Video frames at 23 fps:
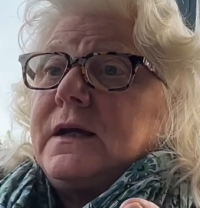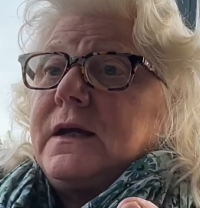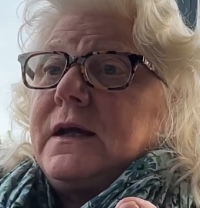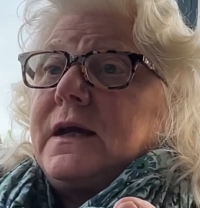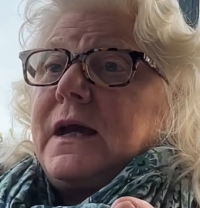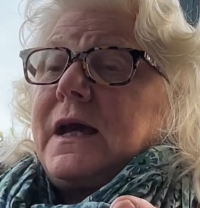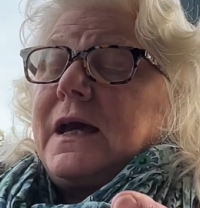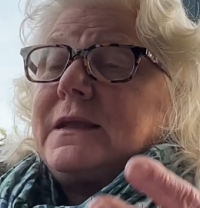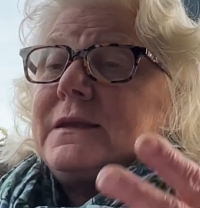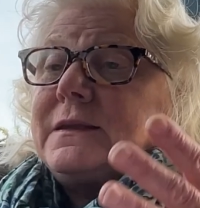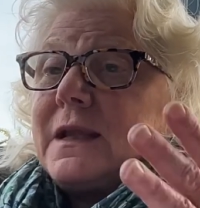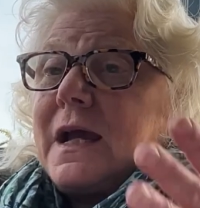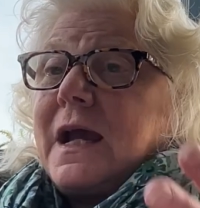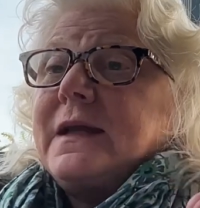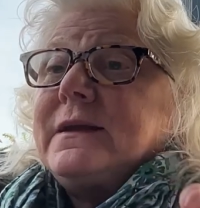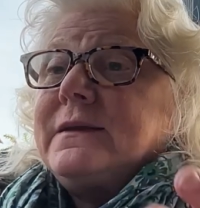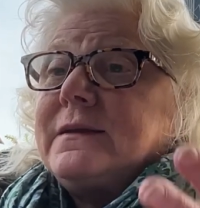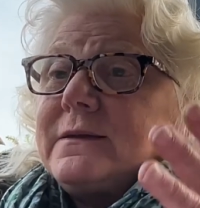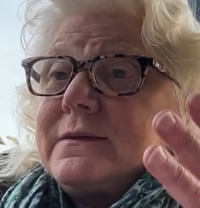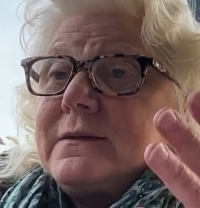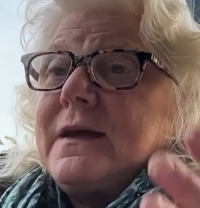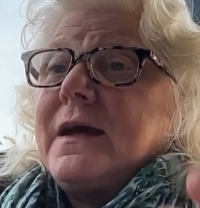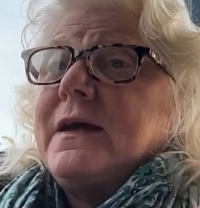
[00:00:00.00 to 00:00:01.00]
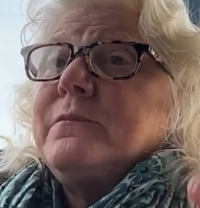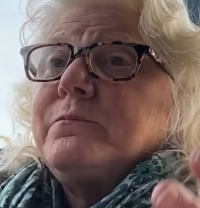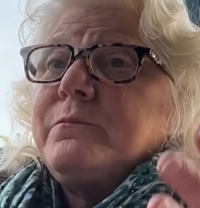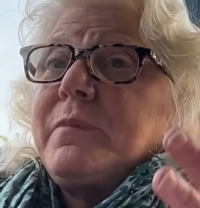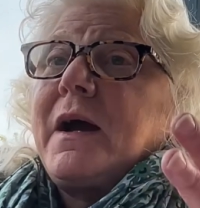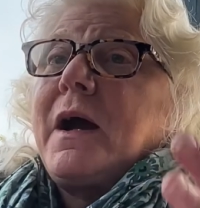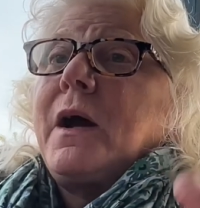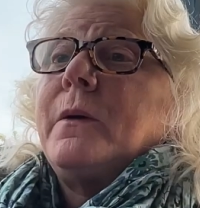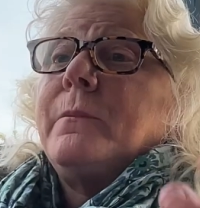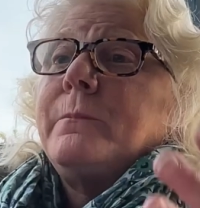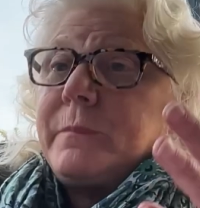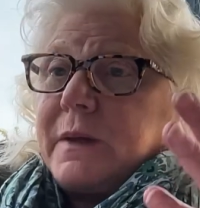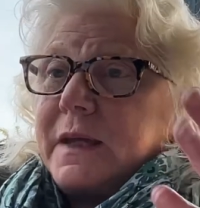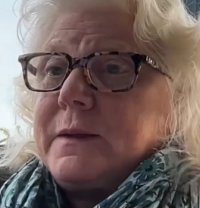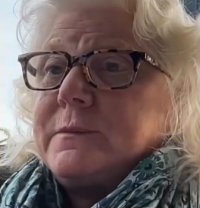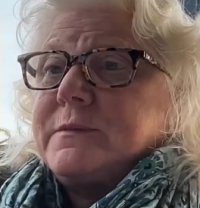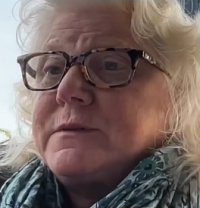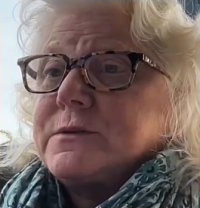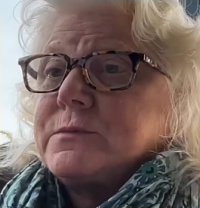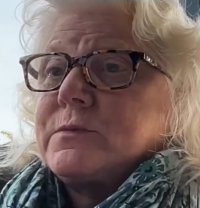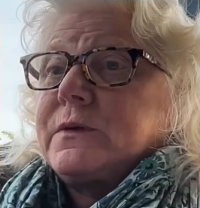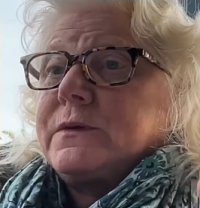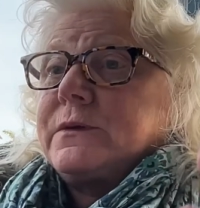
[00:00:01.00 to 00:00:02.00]
had 9 to 10 pound
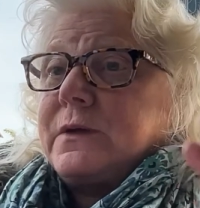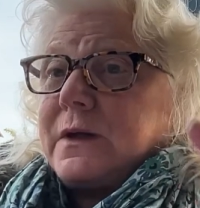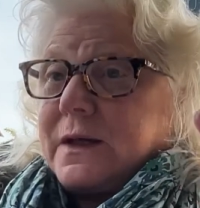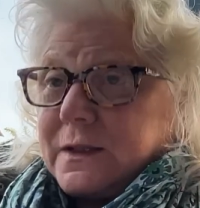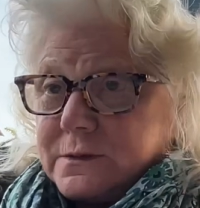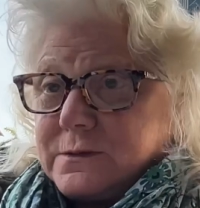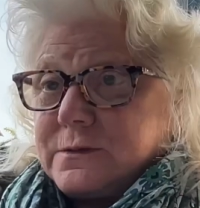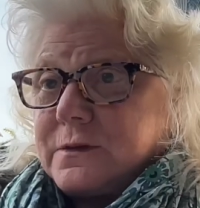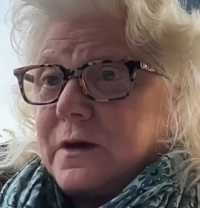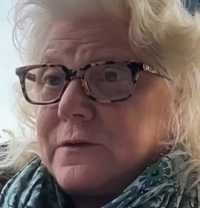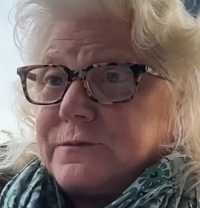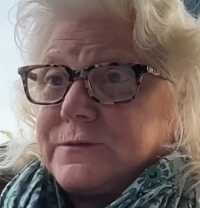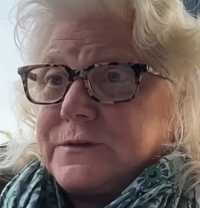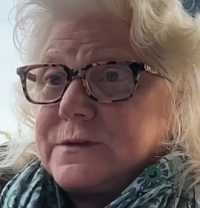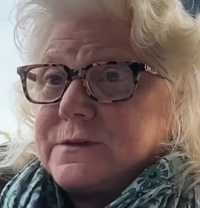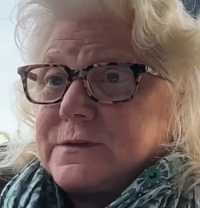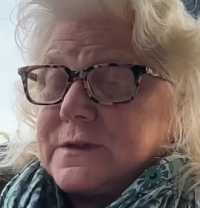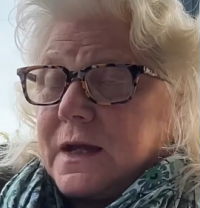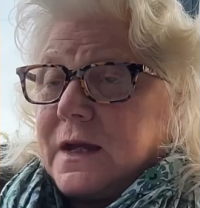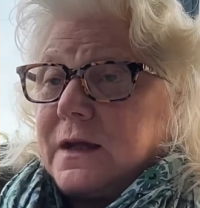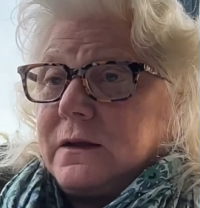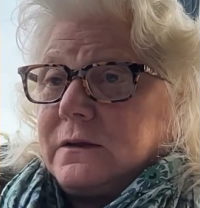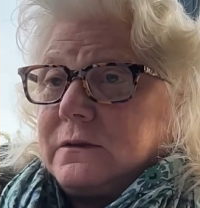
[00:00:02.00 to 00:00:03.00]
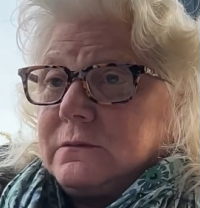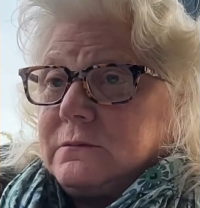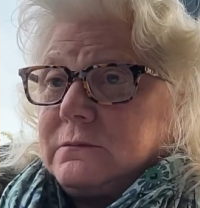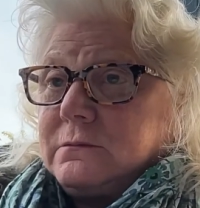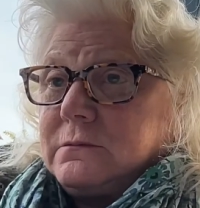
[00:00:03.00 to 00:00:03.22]
babies with their heads off the scale.